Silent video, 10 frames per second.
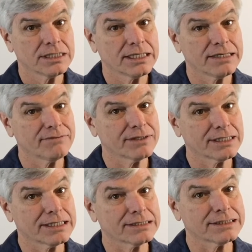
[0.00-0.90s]
And if you
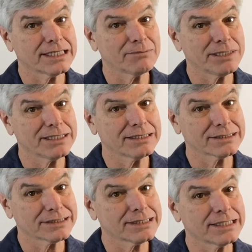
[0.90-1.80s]
look at a centimeter, you'll
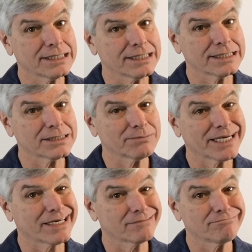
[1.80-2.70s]
see that it's
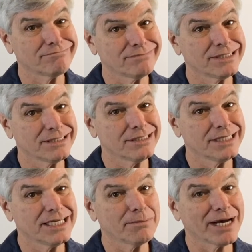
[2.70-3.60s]
about, you
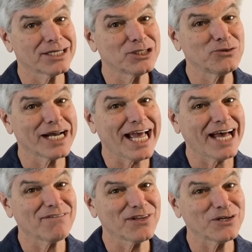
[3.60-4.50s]
need about
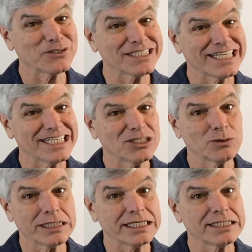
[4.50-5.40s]
2.5 of those to get to
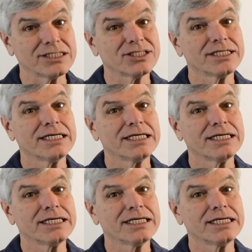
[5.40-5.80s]
an inch.